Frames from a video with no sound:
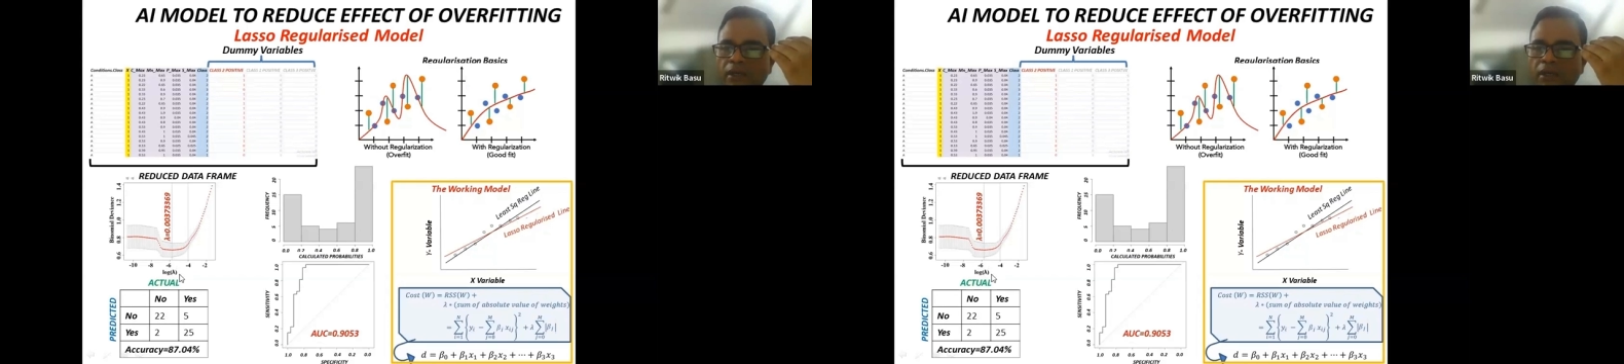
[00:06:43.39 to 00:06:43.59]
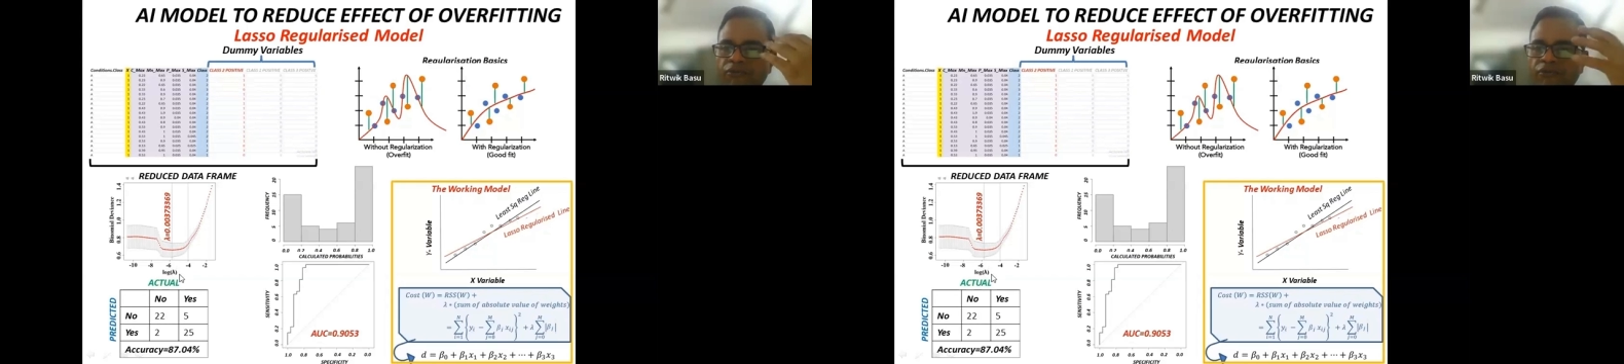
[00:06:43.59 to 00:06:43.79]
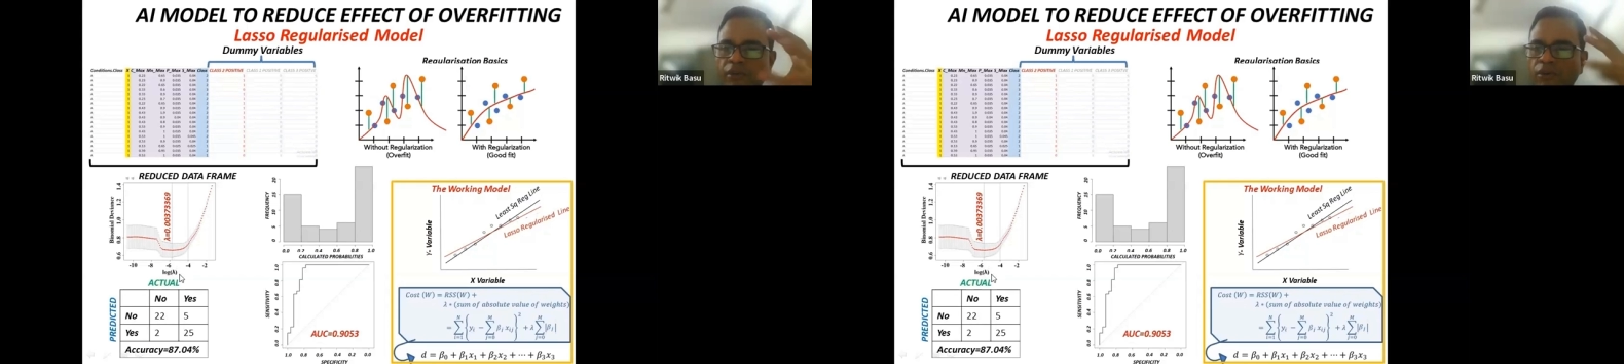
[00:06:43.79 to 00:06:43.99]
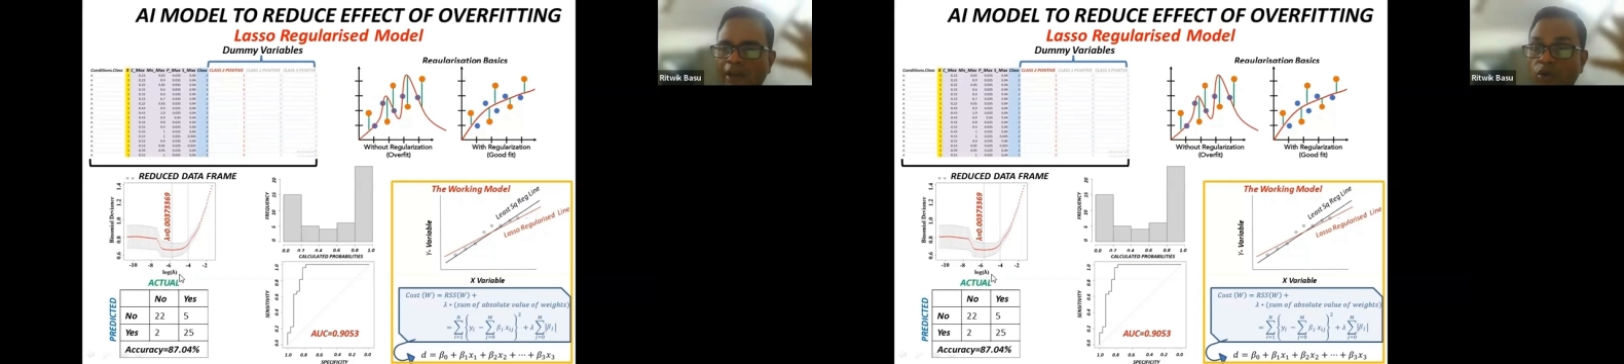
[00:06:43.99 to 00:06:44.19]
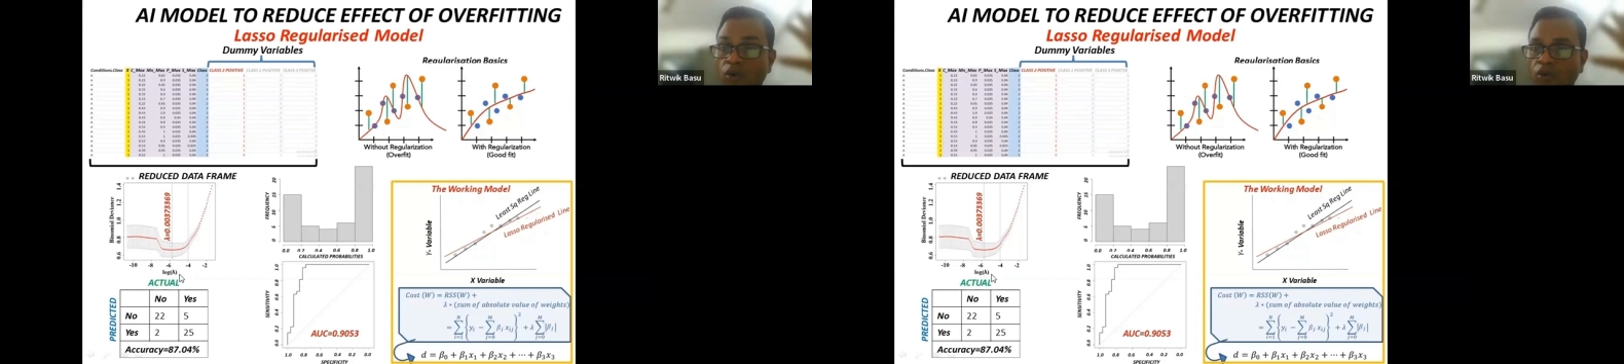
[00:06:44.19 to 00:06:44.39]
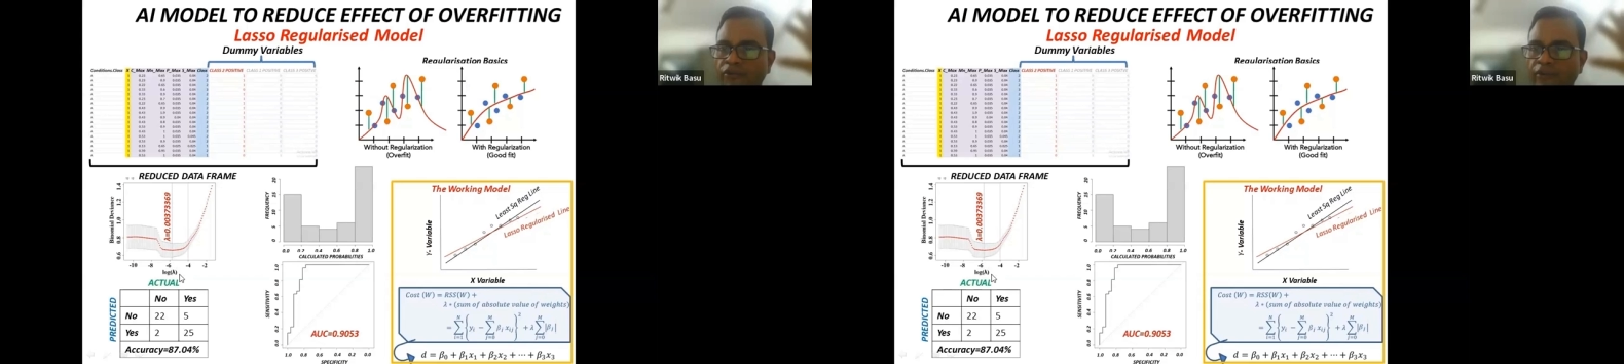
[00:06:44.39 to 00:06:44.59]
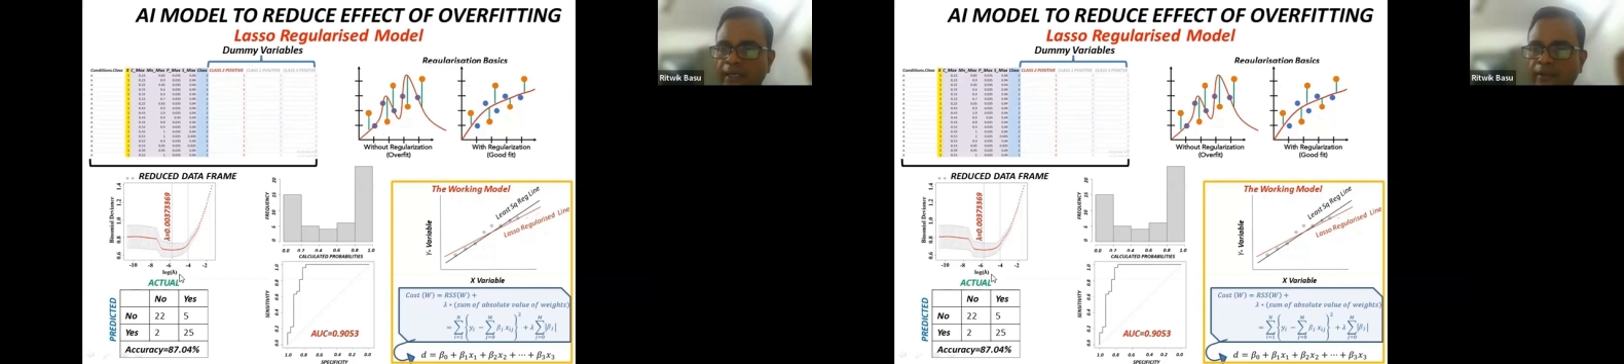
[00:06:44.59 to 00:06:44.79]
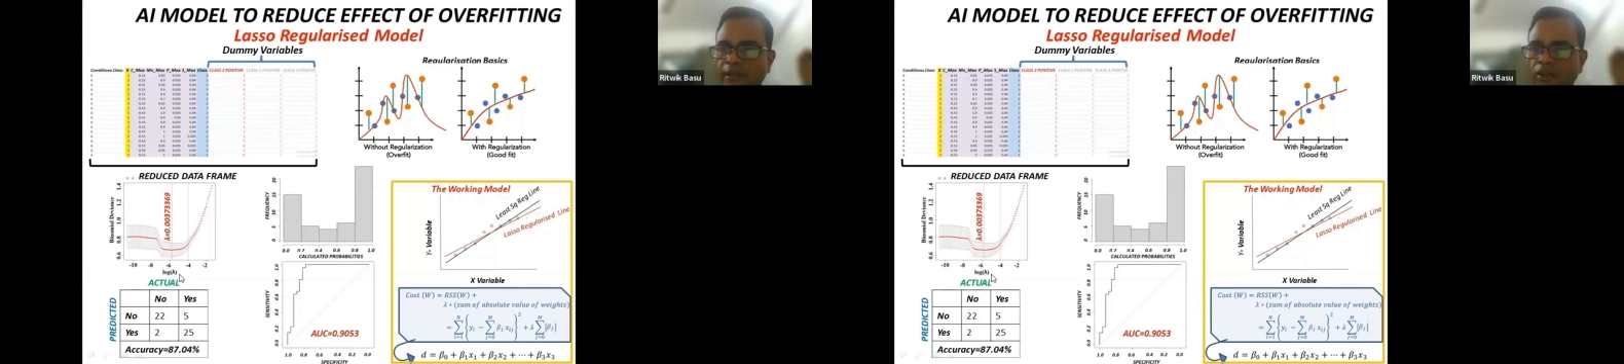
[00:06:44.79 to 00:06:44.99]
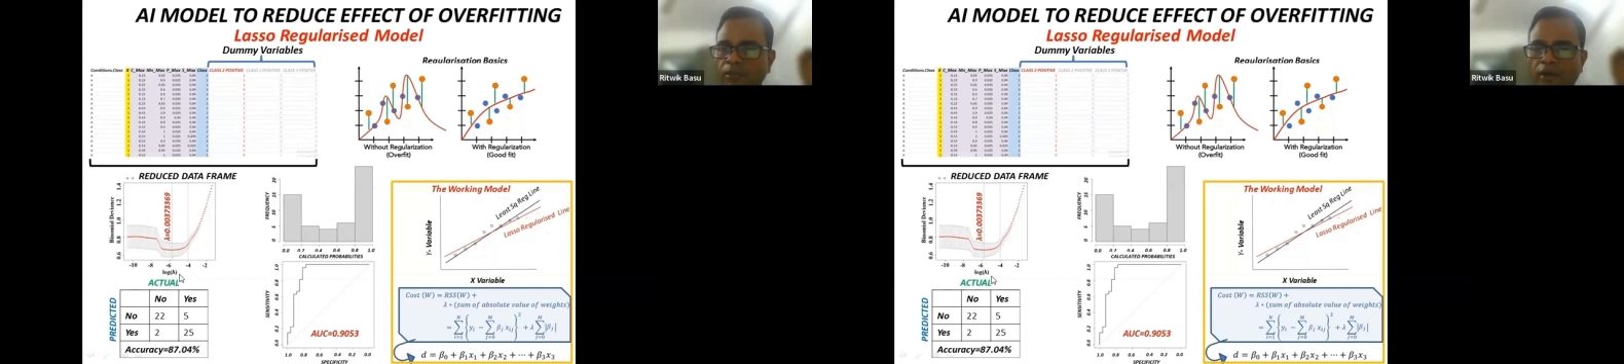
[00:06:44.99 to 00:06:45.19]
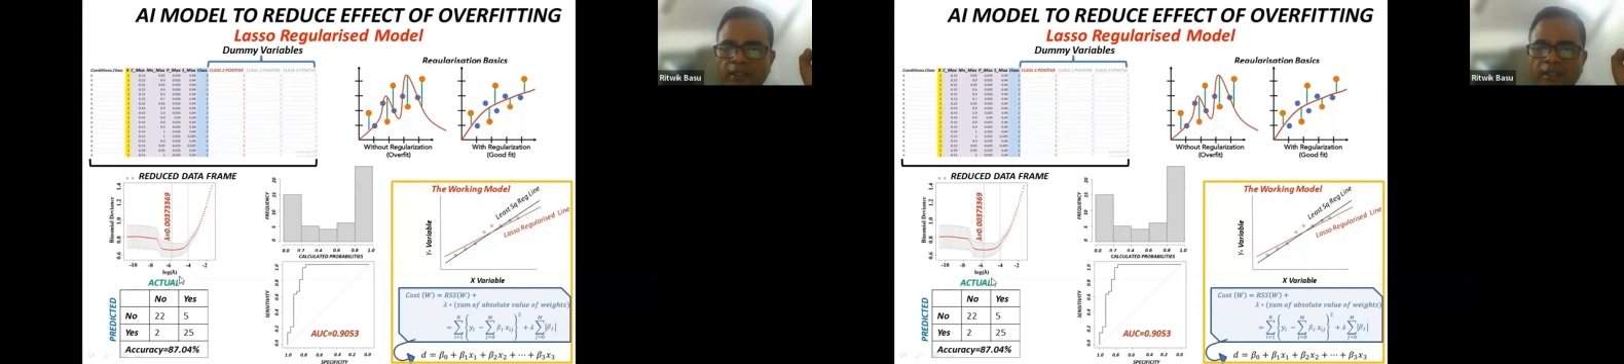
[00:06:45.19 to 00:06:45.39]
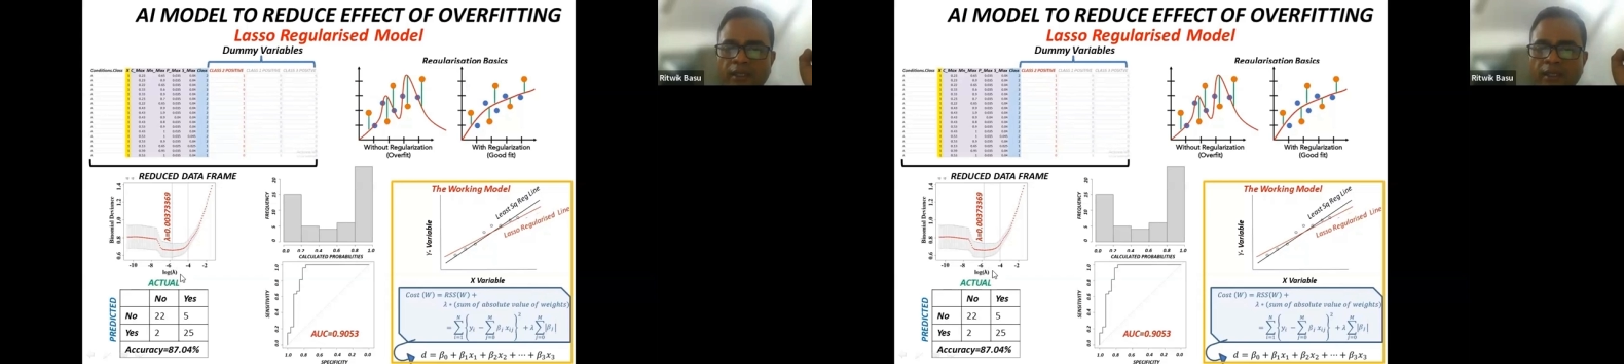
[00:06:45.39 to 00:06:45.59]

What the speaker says: if you have no overfitting in your model,